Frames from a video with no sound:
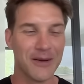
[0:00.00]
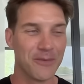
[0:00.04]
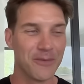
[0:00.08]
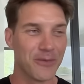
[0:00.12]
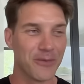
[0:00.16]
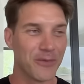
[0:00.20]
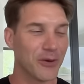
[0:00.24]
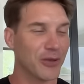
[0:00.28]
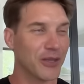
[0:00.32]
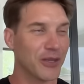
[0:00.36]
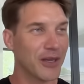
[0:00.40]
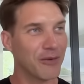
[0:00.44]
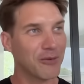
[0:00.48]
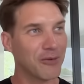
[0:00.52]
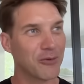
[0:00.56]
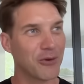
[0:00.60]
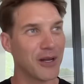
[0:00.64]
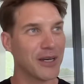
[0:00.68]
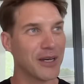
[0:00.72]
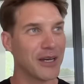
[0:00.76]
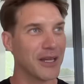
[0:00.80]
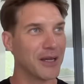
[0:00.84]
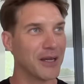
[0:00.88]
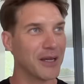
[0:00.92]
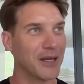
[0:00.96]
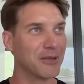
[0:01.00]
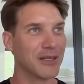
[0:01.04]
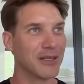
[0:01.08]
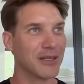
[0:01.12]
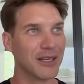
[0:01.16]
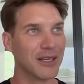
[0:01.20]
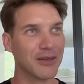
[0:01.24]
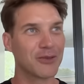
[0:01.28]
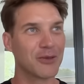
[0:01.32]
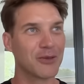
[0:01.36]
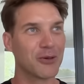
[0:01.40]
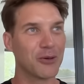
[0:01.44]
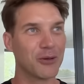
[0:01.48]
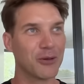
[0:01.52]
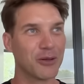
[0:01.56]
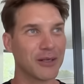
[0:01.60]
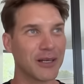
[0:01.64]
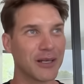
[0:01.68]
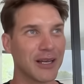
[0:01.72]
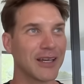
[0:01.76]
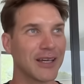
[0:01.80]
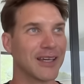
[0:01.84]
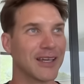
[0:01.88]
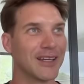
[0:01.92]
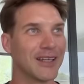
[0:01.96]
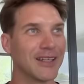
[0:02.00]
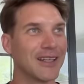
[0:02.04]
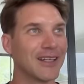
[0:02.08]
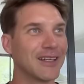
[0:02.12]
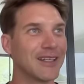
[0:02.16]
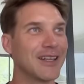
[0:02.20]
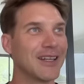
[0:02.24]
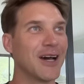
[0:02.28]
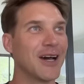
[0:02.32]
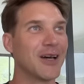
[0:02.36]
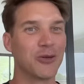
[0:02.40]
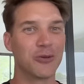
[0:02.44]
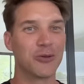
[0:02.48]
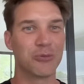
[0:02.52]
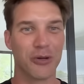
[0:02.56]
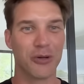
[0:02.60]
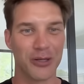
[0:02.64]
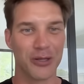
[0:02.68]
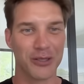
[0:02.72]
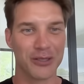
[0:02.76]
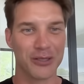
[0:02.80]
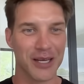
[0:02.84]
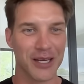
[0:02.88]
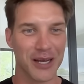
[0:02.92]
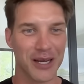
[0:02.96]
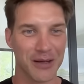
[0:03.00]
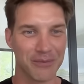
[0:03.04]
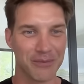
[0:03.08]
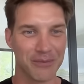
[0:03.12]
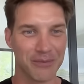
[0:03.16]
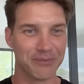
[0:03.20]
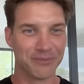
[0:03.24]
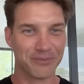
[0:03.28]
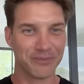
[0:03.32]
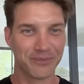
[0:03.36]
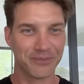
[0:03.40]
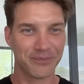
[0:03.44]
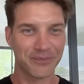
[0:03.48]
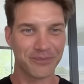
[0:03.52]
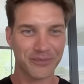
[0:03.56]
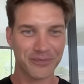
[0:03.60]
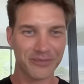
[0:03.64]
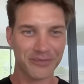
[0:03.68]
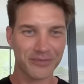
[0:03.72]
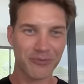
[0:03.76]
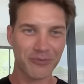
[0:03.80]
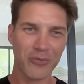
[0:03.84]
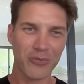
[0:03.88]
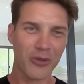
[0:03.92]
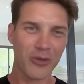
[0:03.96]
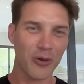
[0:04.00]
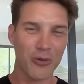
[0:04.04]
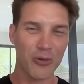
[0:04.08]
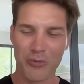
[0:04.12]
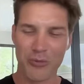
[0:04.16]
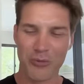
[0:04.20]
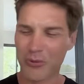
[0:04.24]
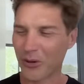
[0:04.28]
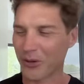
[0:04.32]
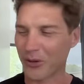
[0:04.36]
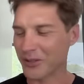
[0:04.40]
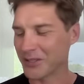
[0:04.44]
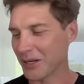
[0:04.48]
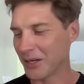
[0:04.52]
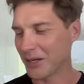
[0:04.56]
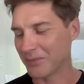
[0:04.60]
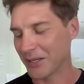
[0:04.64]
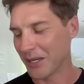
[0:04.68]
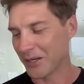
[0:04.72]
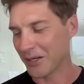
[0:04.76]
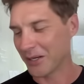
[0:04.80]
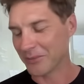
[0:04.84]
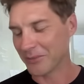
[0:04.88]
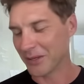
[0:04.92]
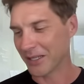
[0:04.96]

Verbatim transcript: oh, they haven't quite named it. They call it like a, a downhill prototype on the prototype. It used to be the